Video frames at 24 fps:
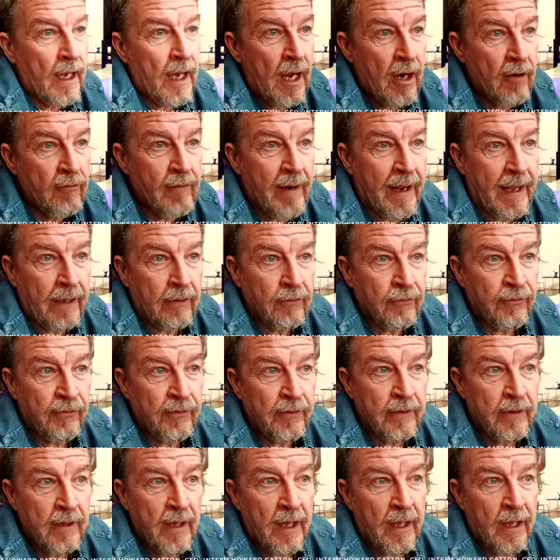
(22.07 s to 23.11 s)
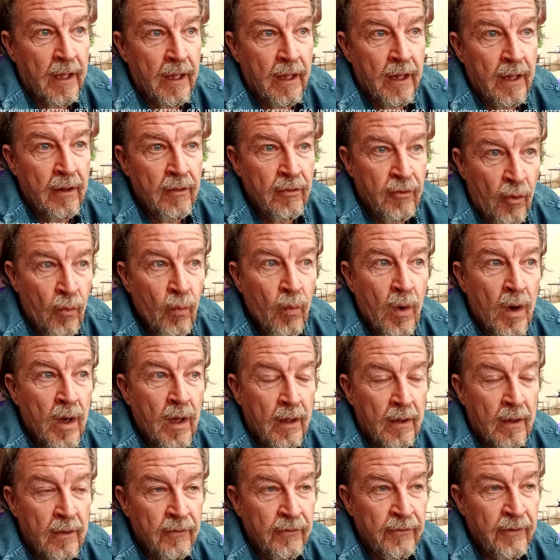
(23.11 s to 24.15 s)
around the
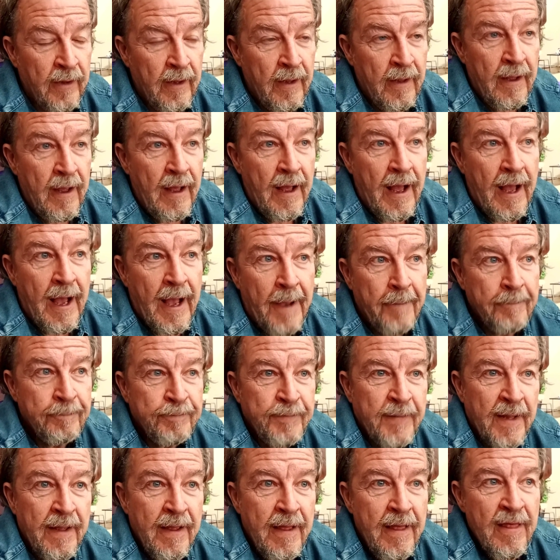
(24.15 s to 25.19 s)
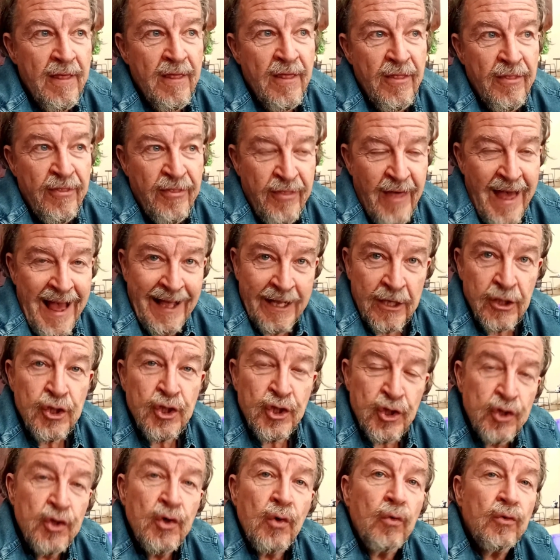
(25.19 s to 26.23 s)
world. Um, that
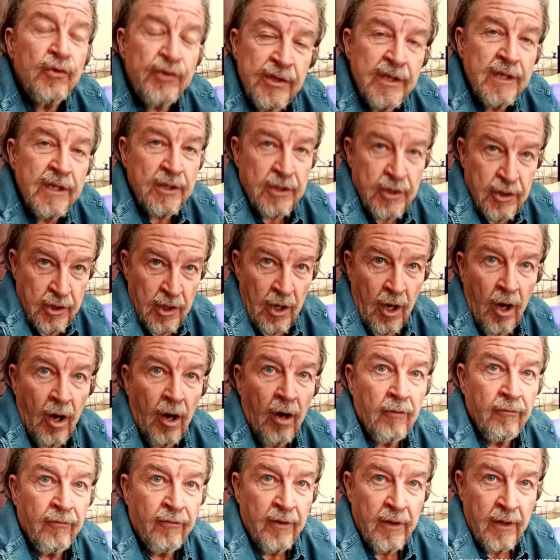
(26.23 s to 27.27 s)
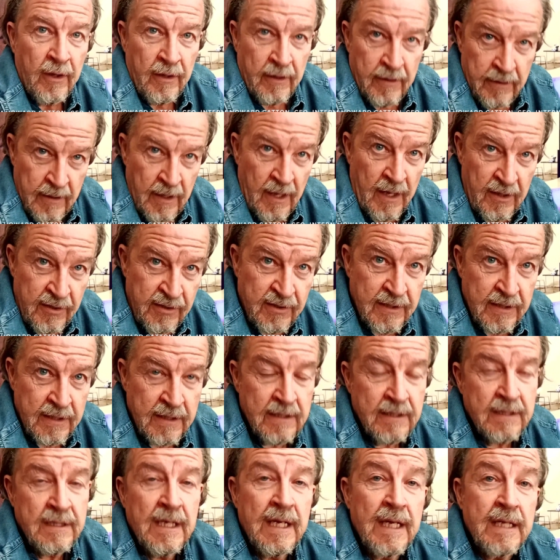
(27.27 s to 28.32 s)
shortage of
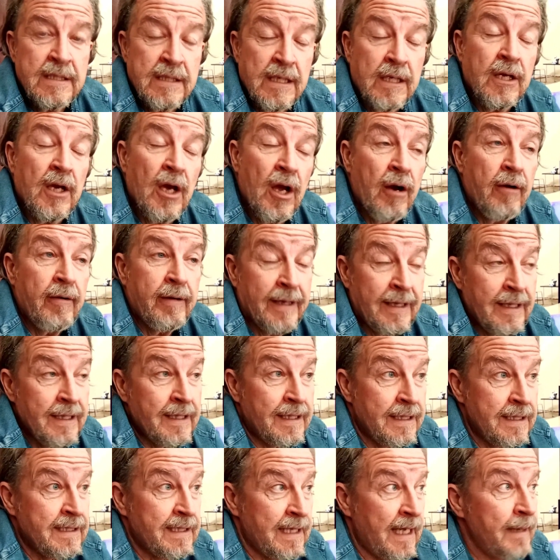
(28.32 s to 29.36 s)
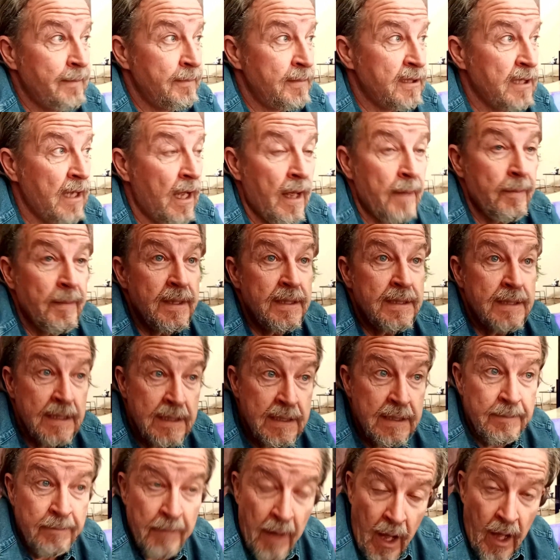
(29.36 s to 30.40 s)
nurses is occurring at the same time as the
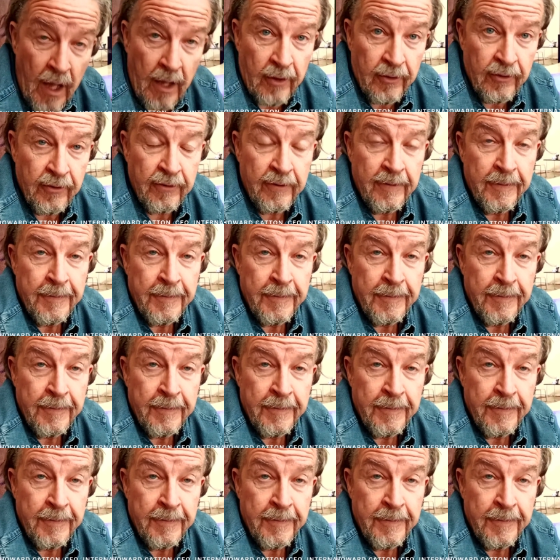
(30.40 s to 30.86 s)
demand